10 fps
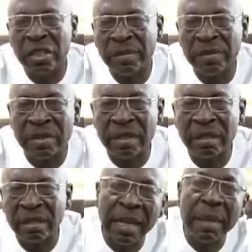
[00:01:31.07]

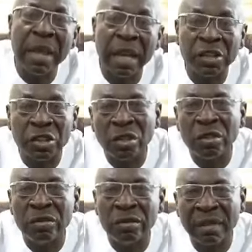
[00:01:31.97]
dreams, let me assure
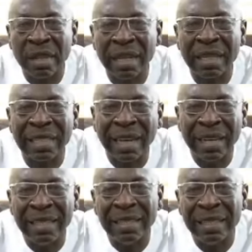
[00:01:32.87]
you that the
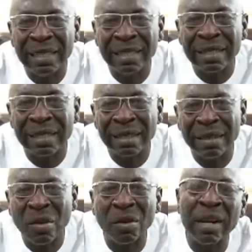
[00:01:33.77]
challenges
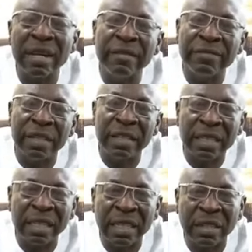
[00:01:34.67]
currently
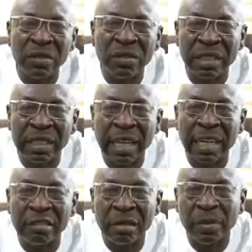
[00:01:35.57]
facing the Edo State
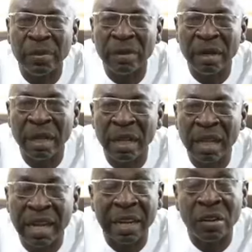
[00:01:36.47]
and its people
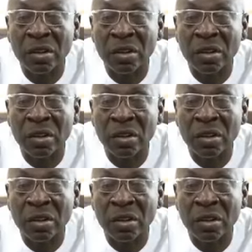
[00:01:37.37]
are